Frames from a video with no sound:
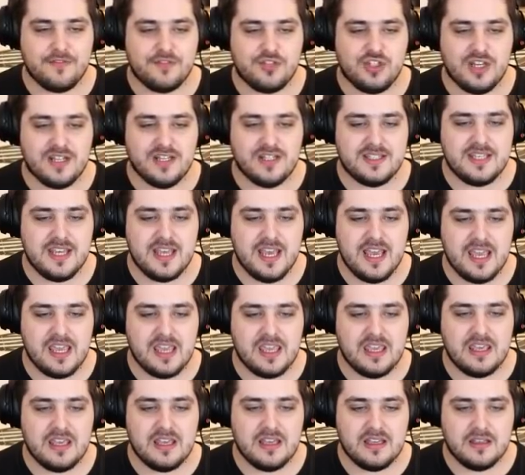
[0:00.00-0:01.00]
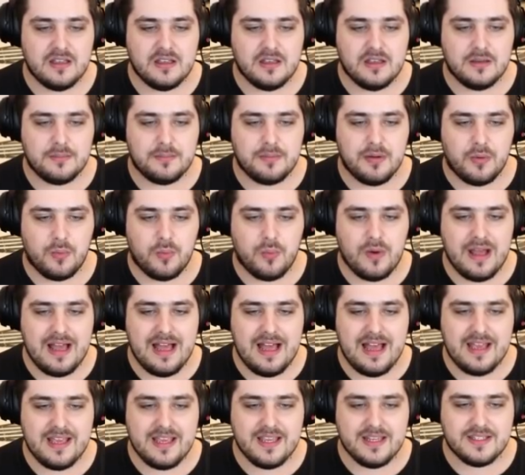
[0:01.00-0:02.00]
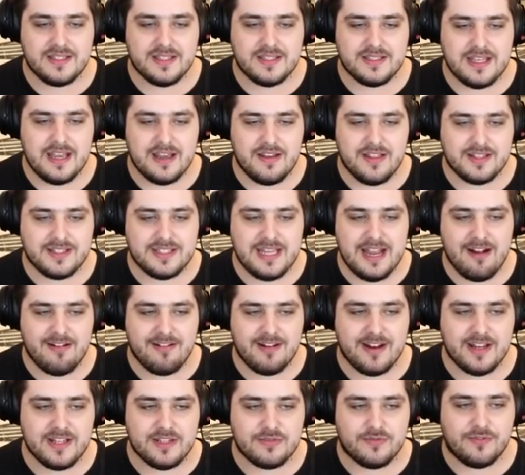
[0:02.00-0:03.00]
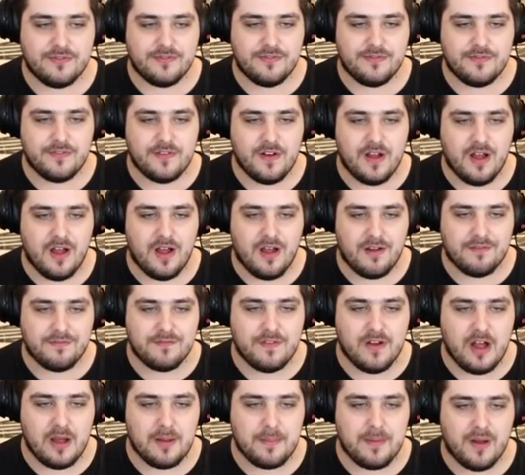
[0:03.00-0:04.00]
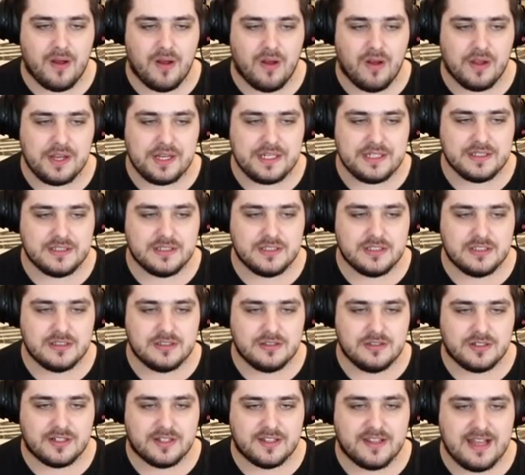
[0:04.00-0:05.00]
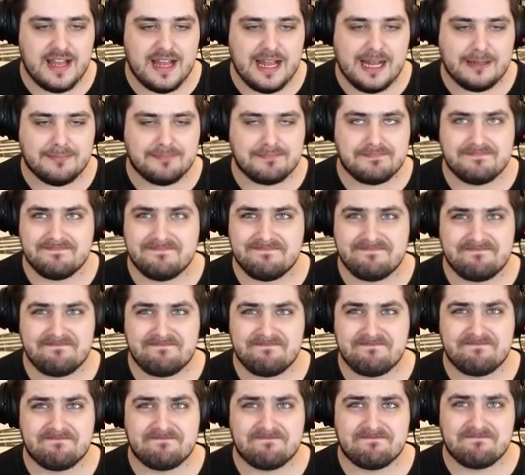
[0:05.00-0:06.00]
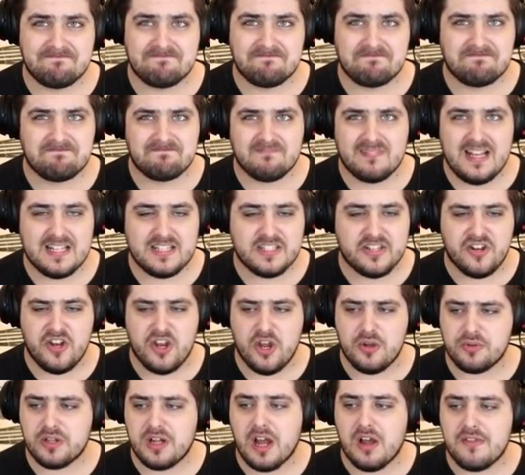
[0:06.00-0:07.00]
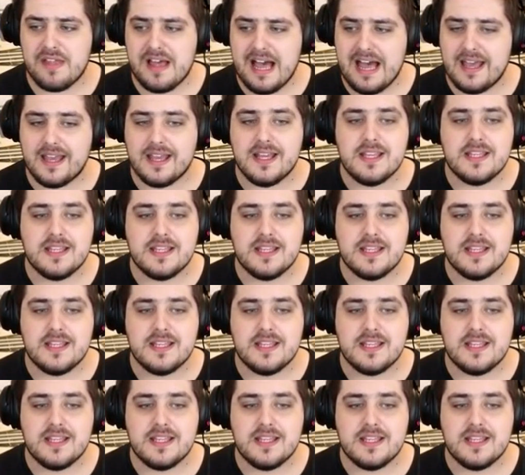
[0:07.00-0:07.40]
F Ginty, but where is the Terrier? The Terrier is far, far behind. Look at that. That's a no-go, that